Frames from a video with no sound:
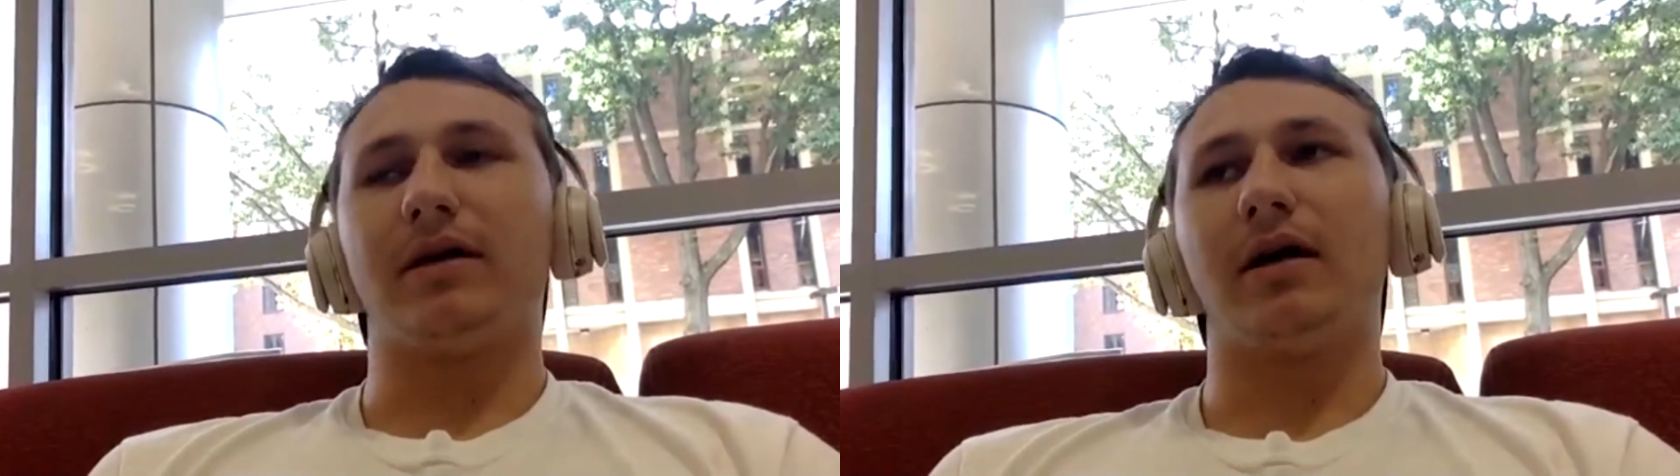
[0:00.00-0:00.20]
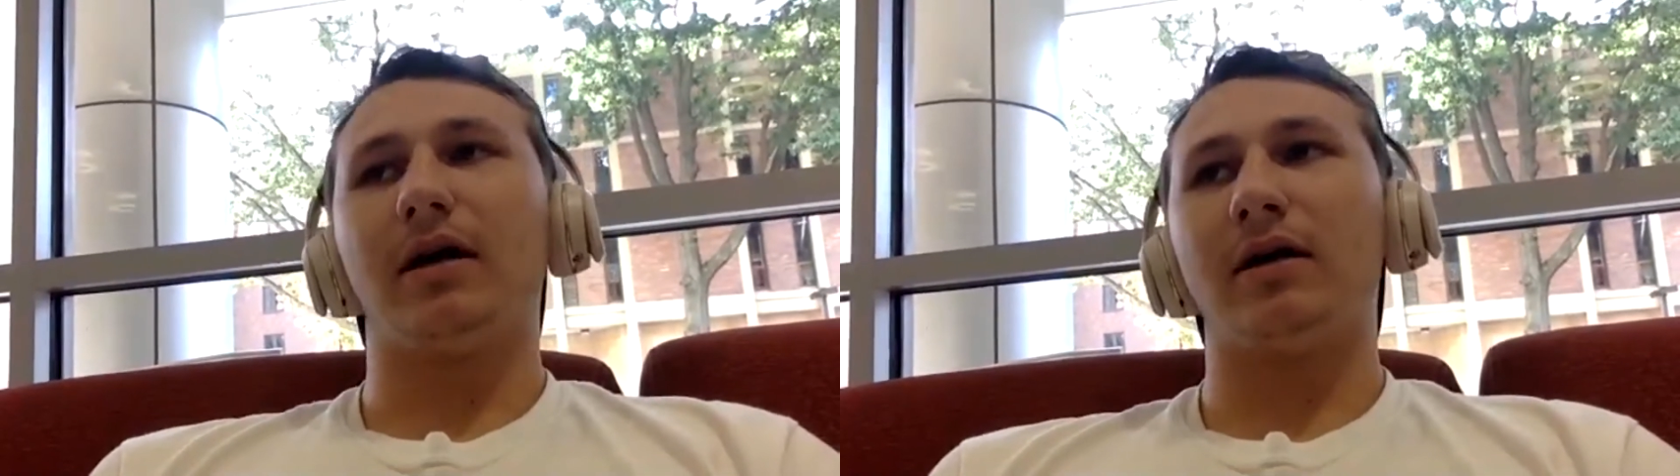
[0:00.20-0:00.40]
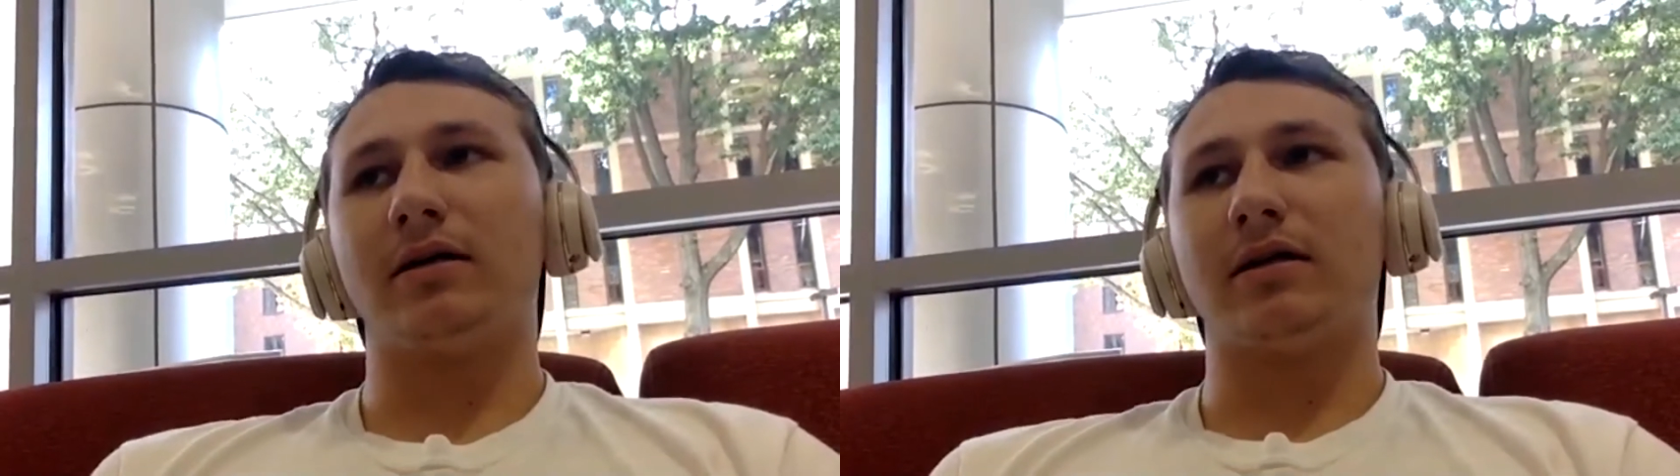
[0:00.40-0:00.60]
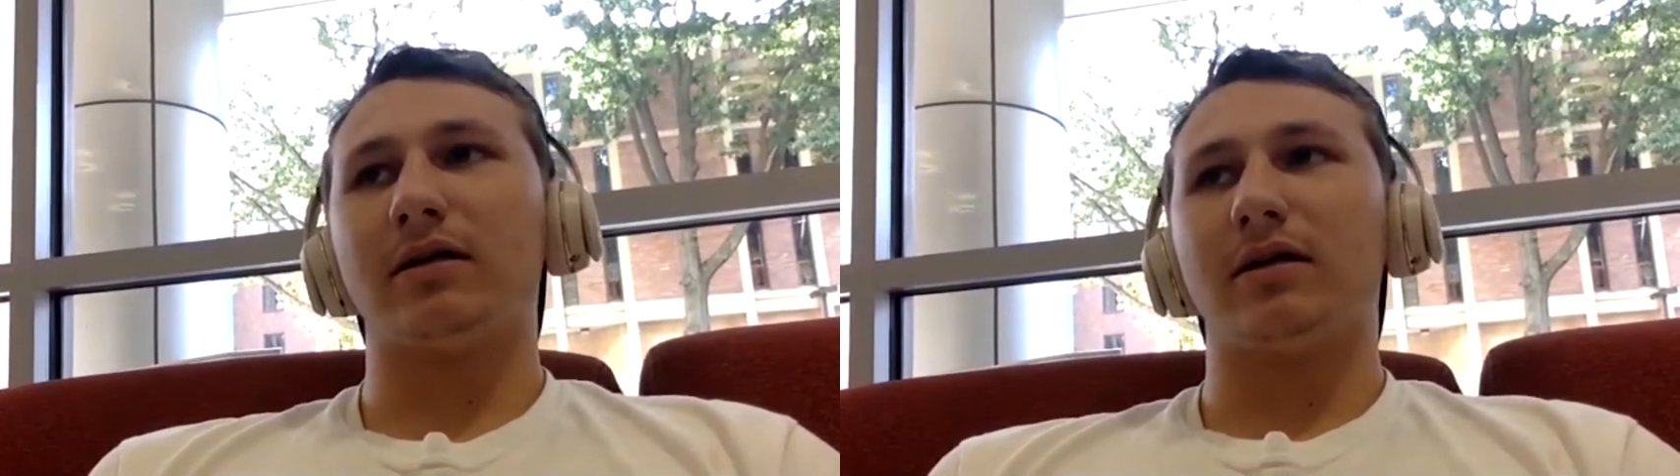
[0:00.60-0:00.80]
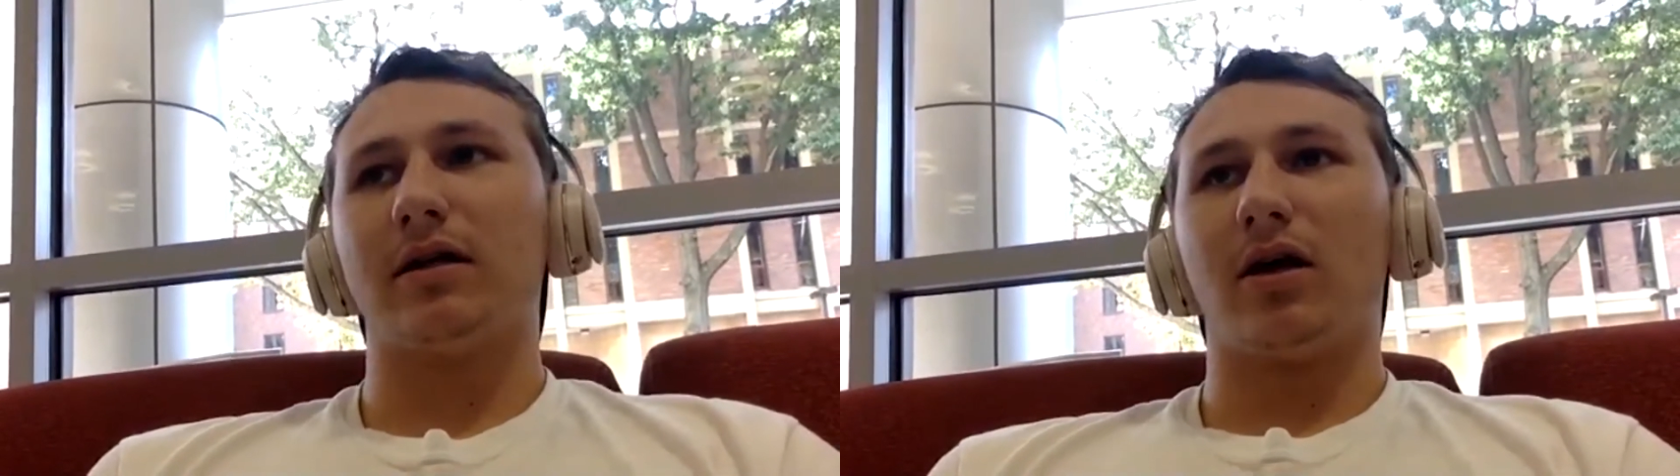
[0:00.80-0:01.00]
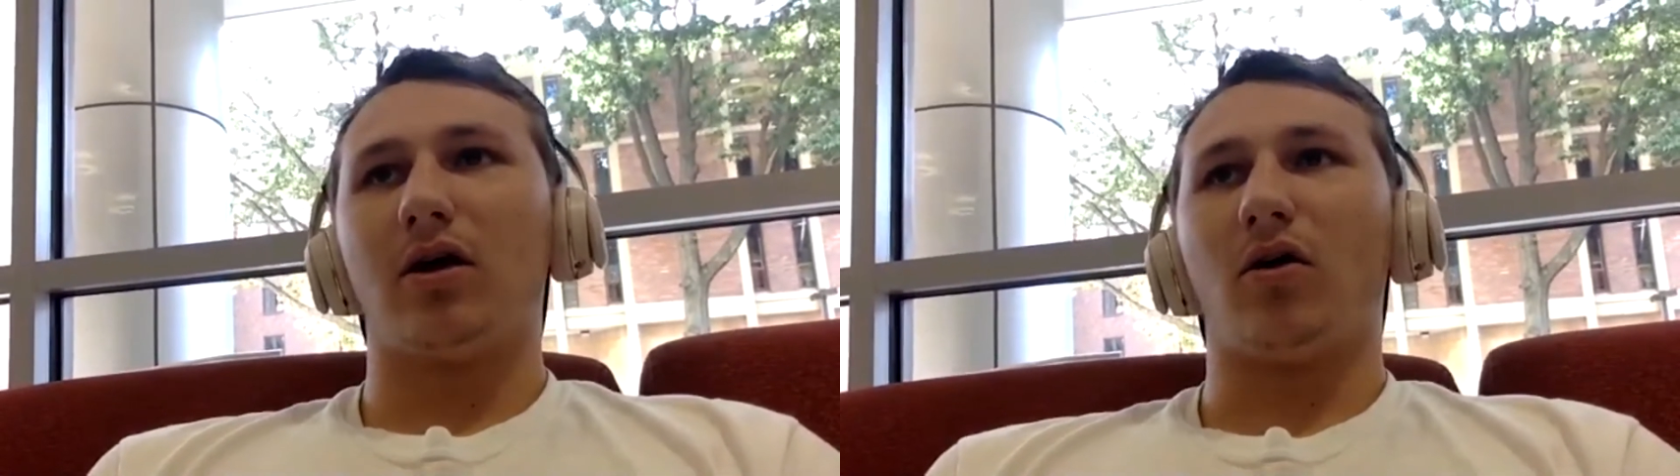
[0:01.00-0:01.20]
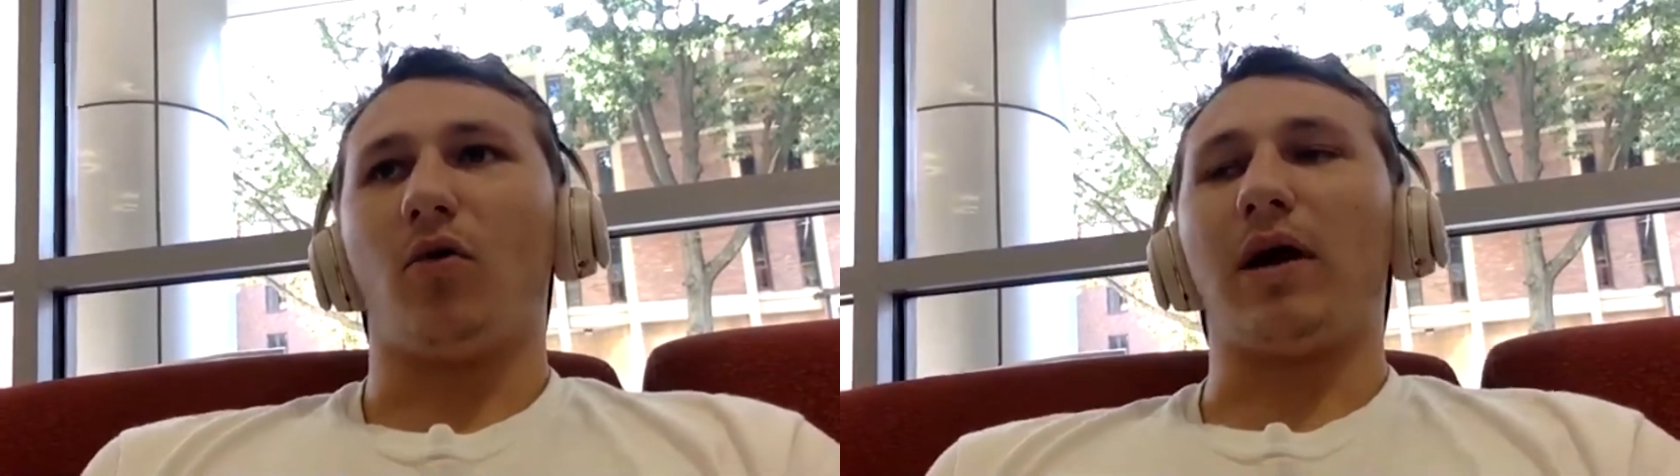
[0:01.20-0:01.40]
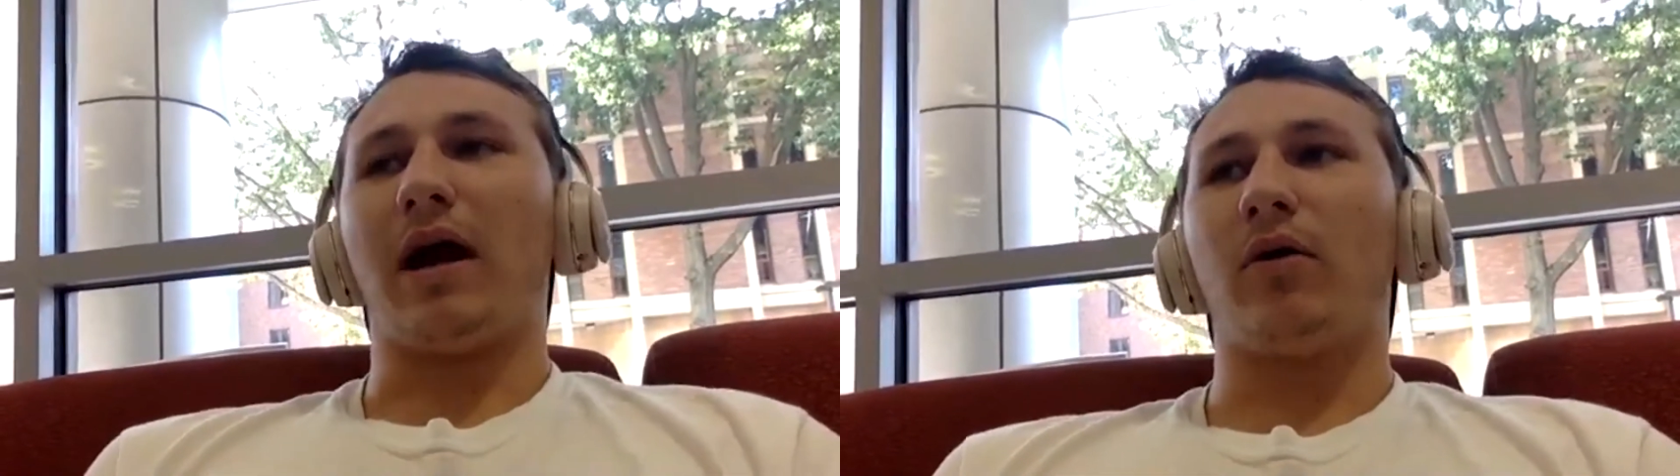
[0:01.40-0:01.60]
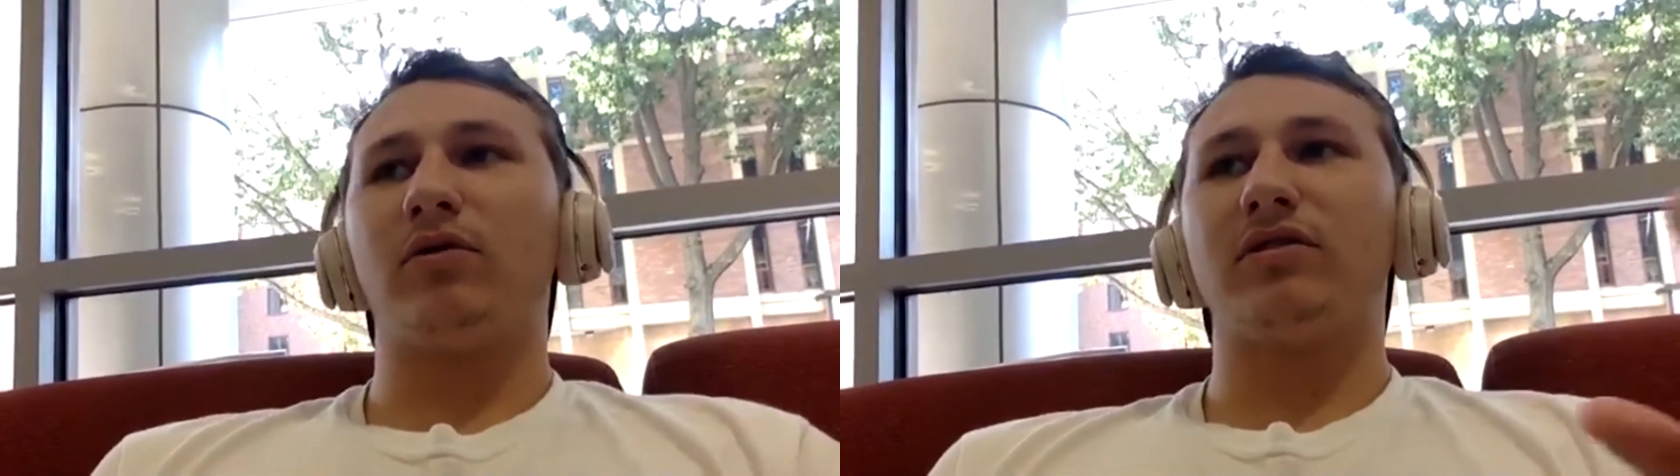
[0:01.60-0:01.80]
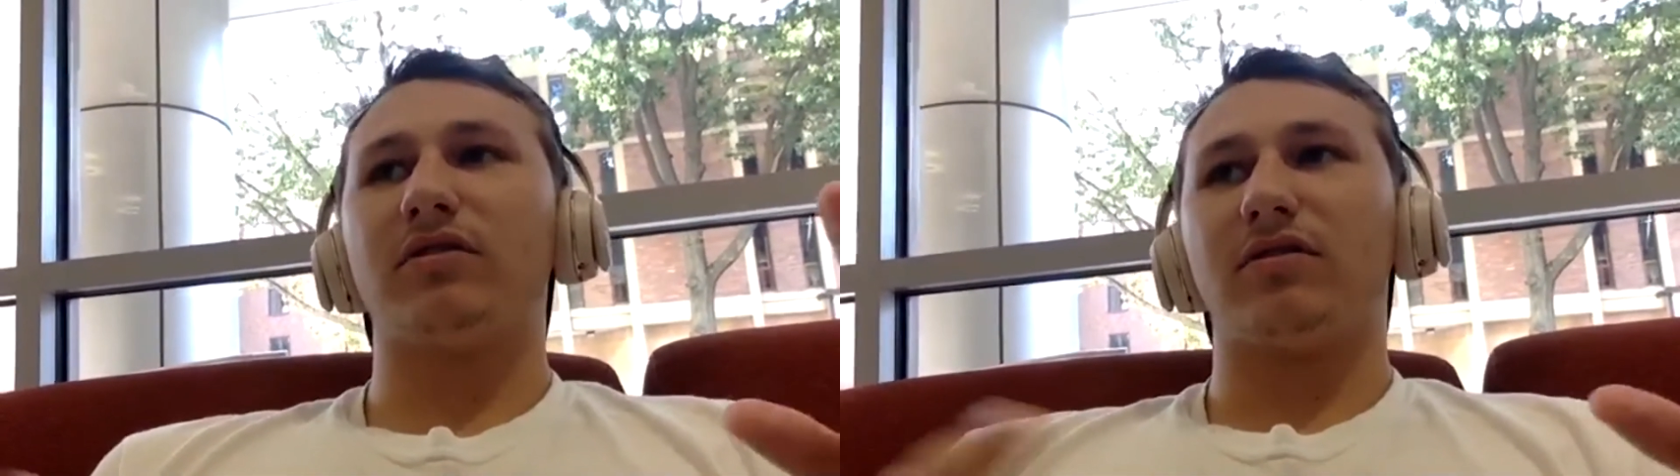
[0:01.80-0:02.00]
because when I
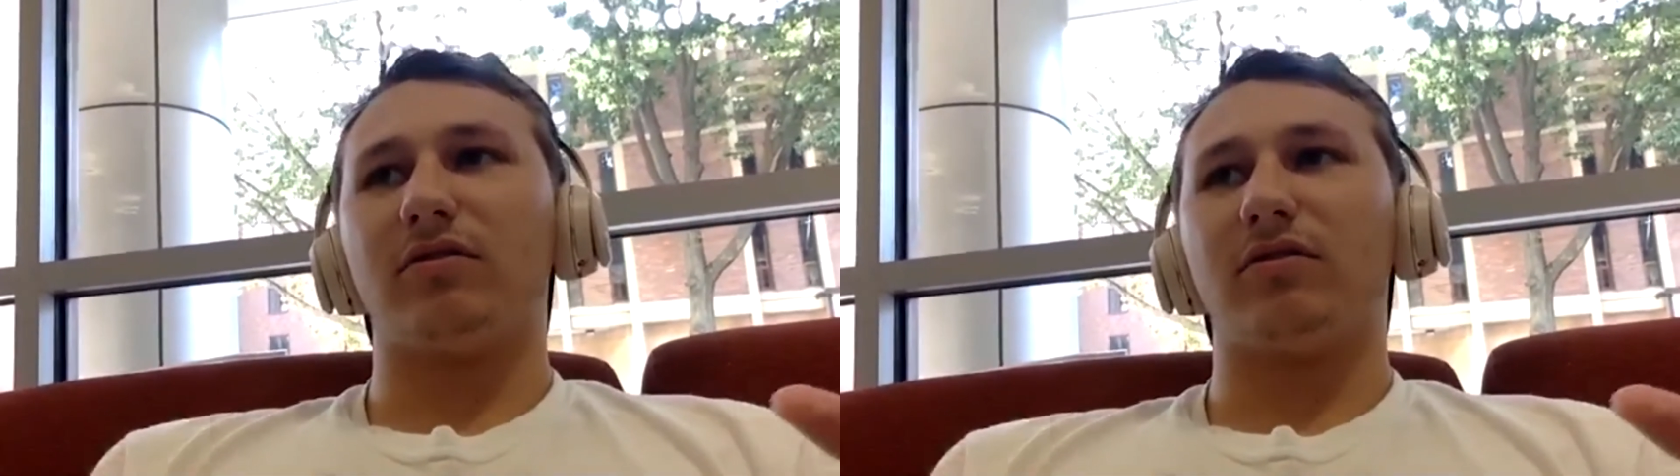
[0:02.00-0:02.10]
was